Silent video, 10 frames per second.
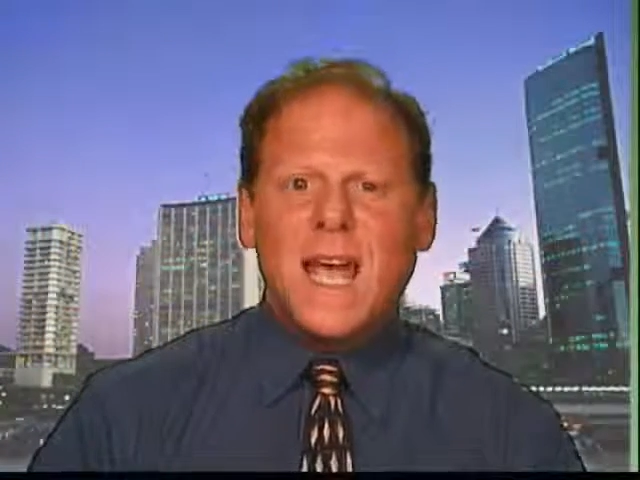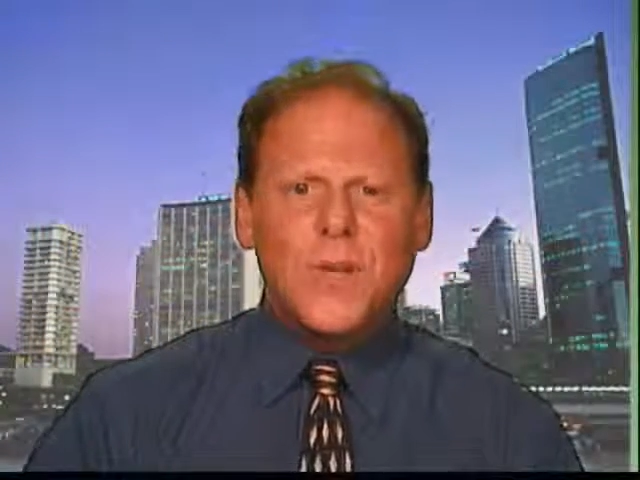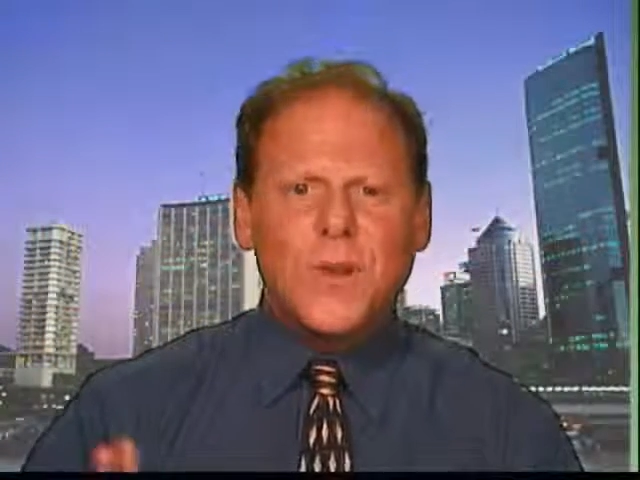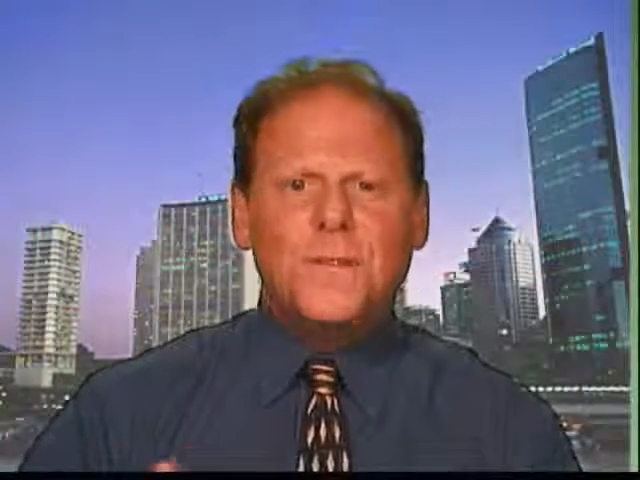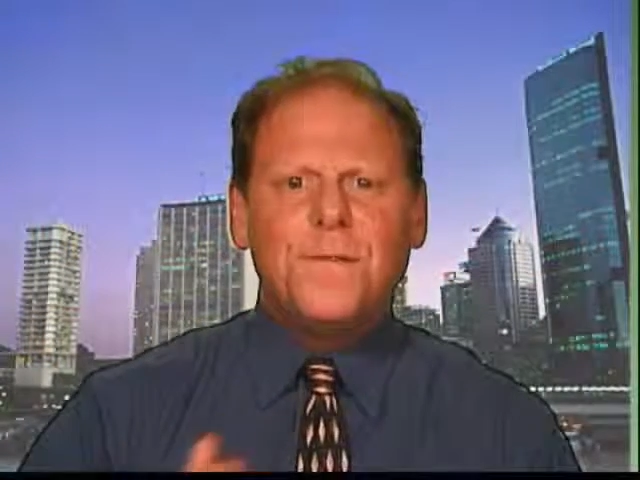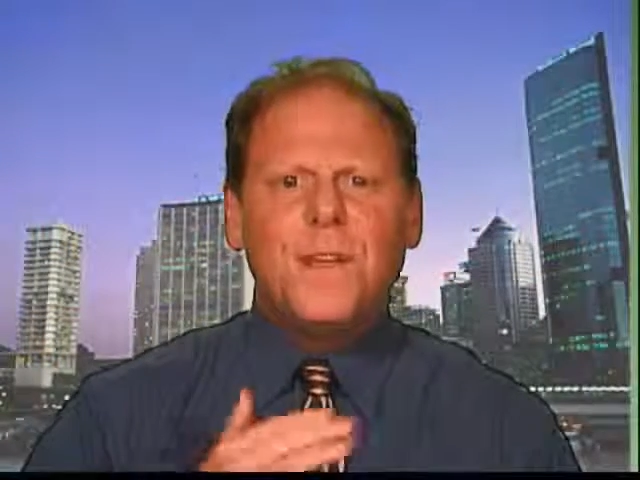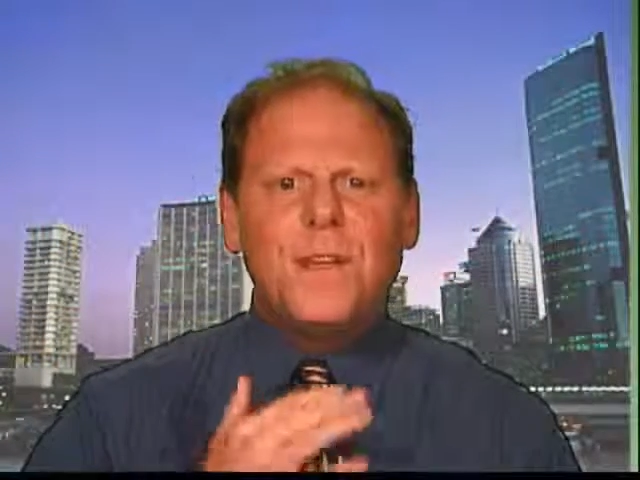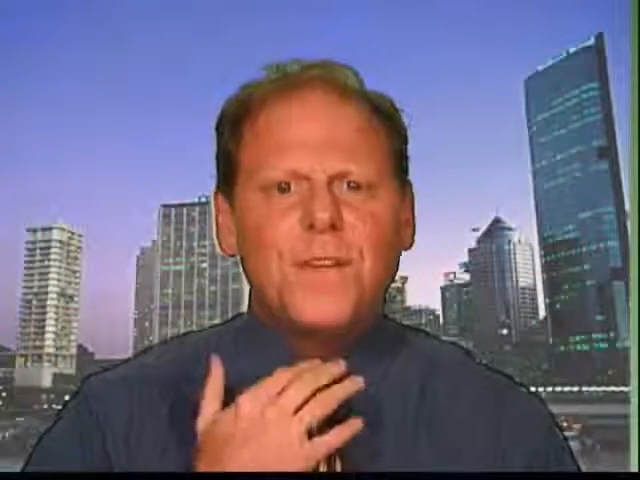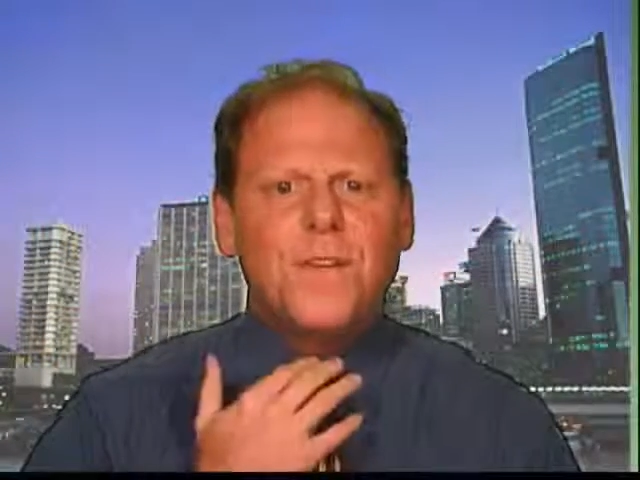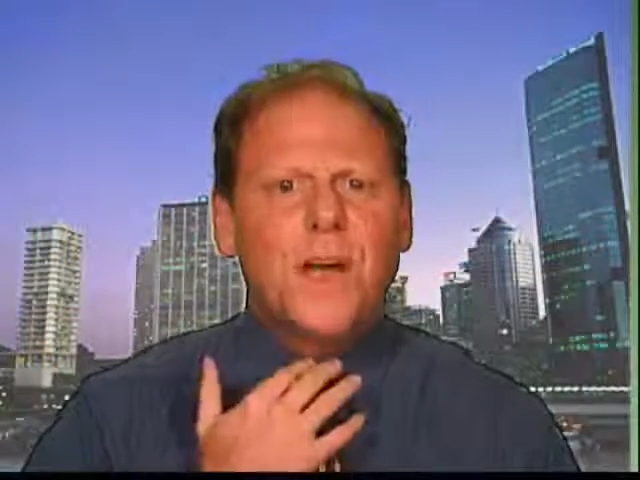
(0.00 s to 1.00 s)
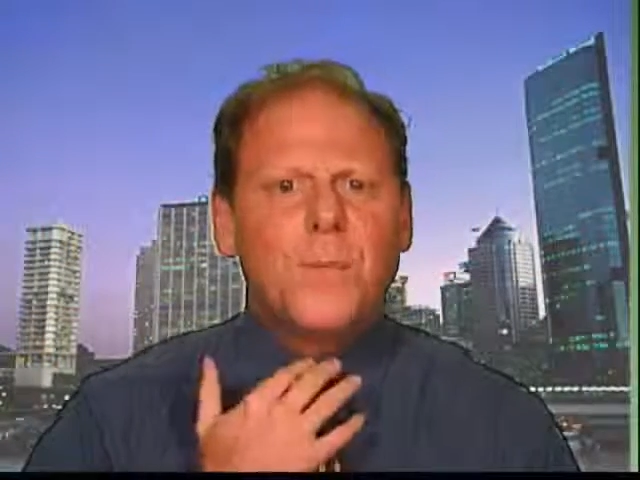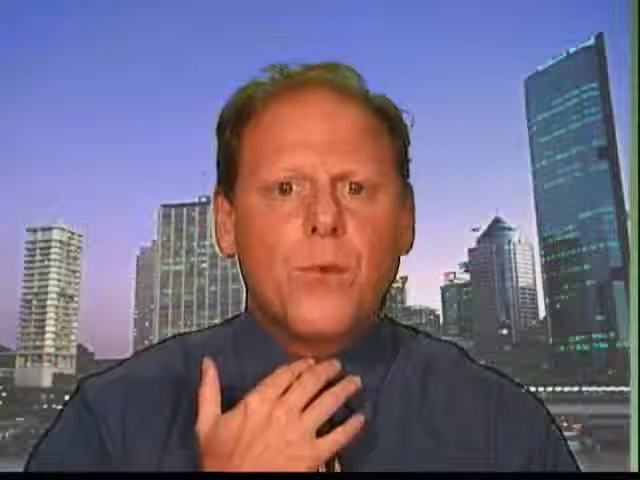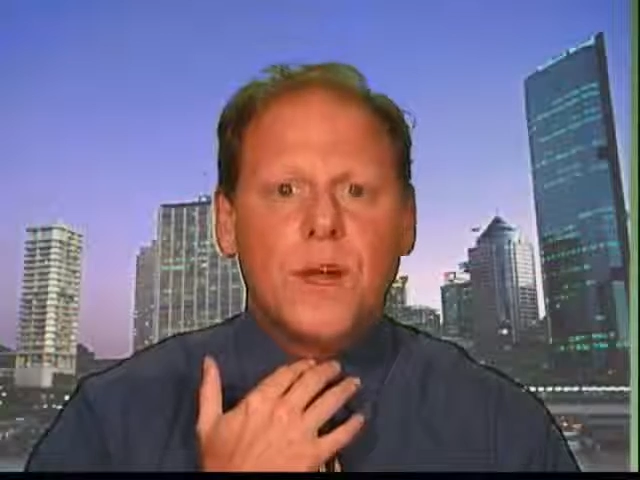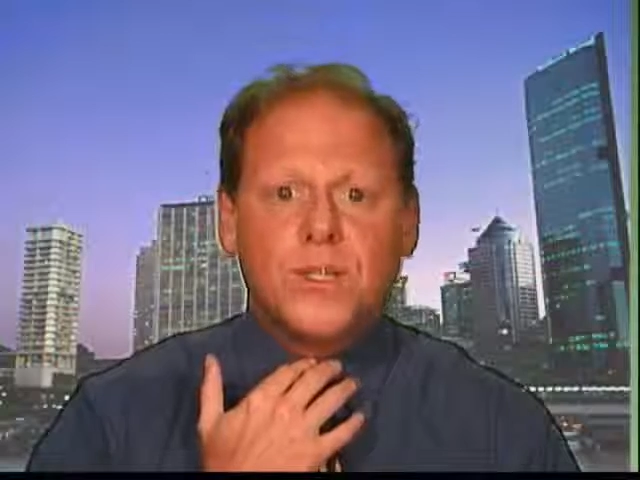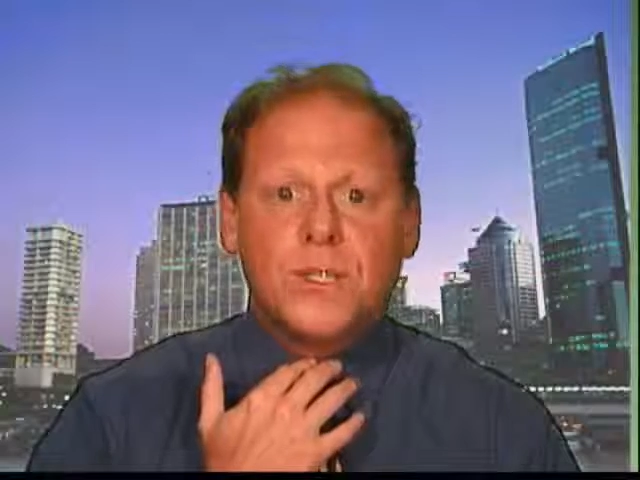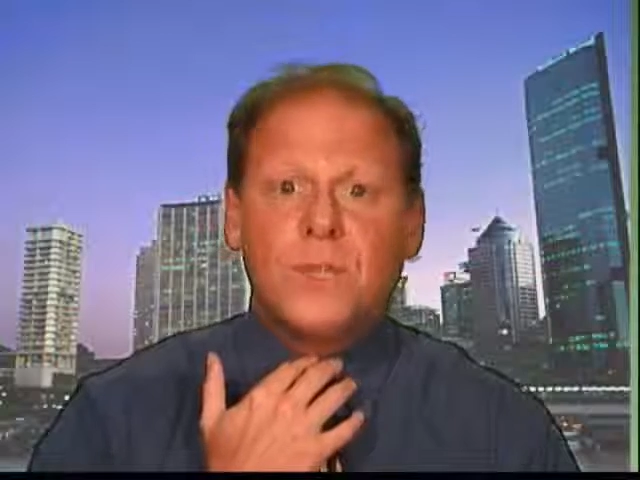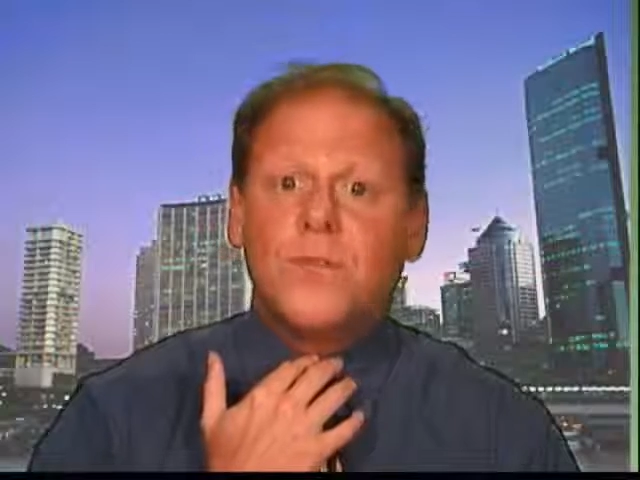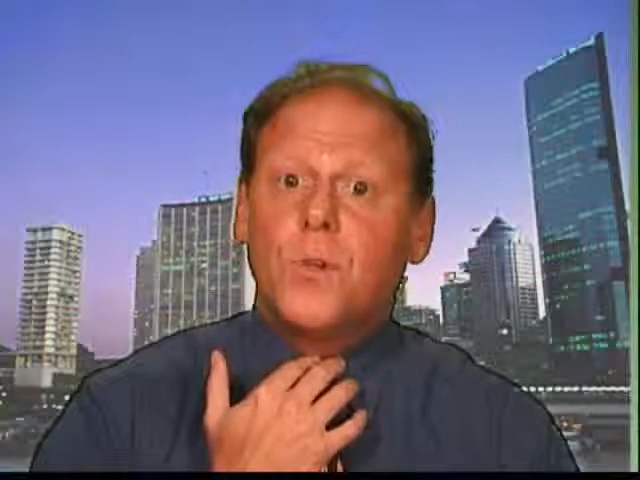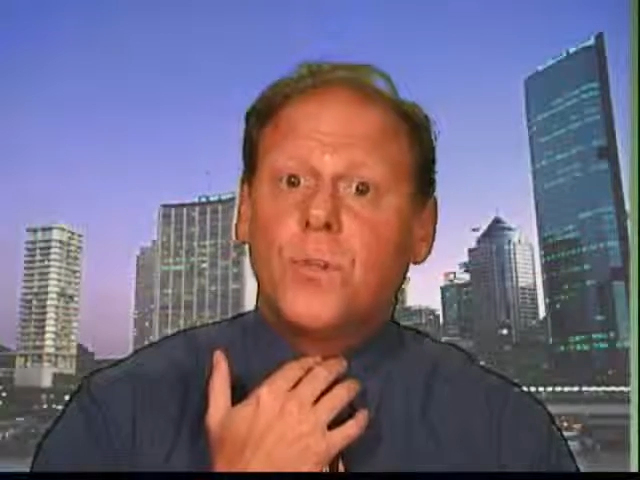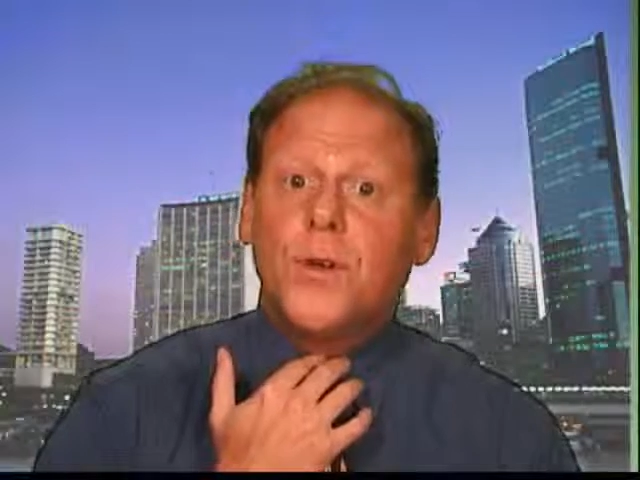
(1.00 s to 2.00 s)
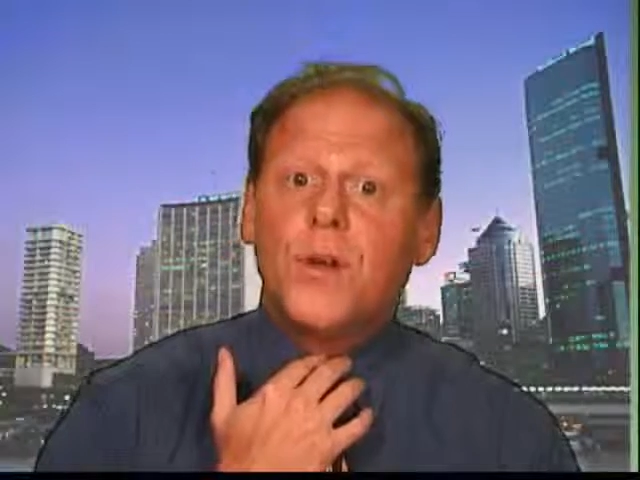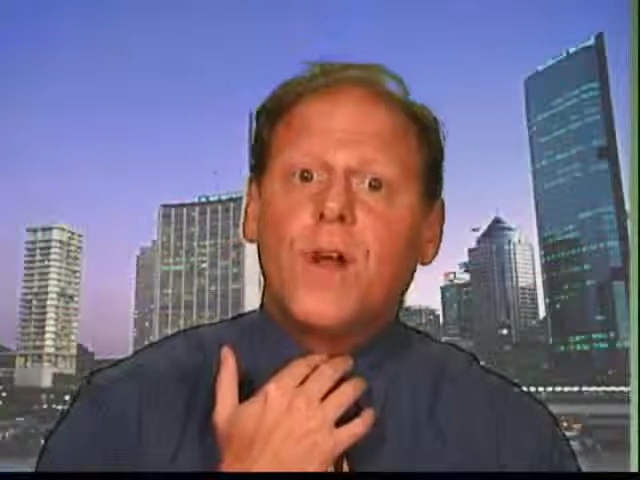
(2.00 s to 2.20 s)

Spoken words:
And you can feel the vibrations if you put